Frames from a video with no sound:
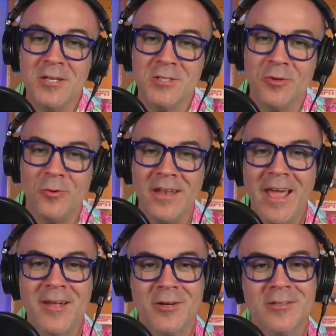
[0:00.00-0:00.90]
So when
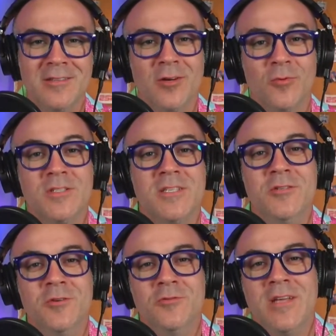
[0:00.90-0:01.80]
I heard there was a
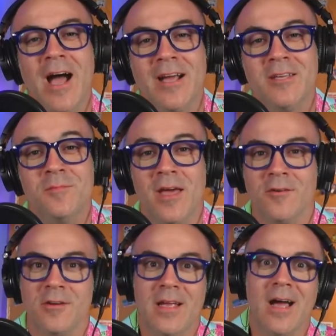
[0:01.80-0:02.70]
new
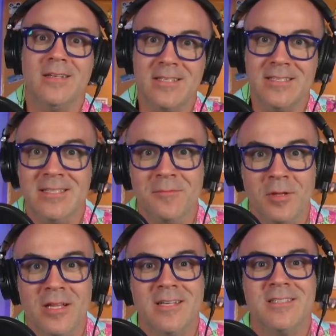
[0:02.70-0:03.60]
documentary on Disney
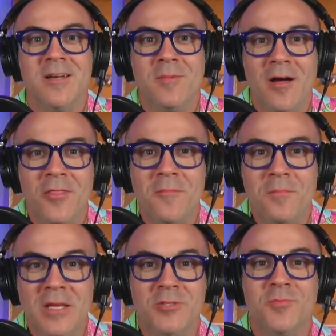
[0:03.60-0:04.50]
Plus about the
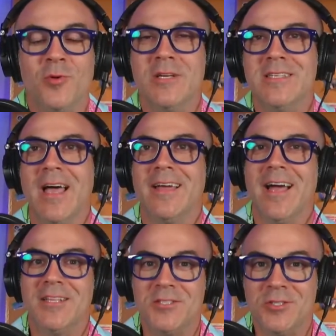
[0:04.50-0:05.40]
Beach Boys, I
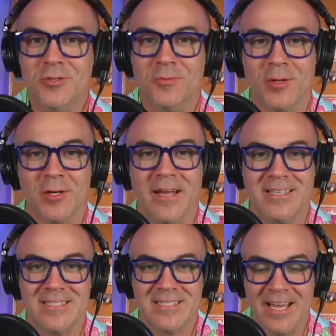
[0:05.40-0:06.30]
got super
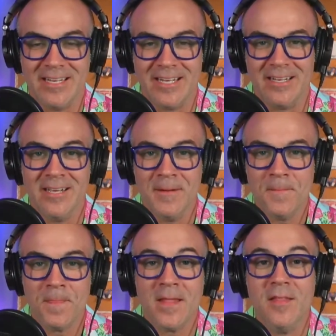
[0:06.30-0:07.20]
excited.
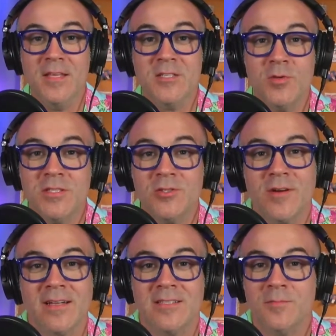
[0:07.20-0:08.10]
This one's
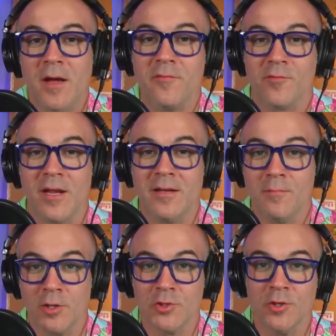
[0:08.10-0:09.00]
directed by Frank
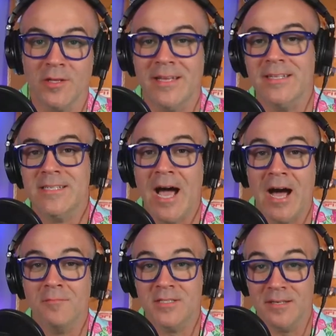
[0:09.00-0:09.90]
Marshall and
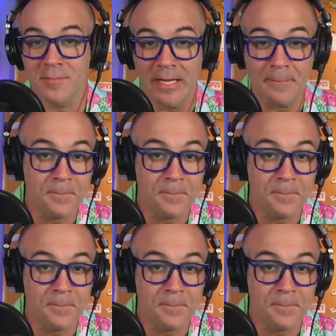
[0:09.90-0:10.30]
Tom Zimney.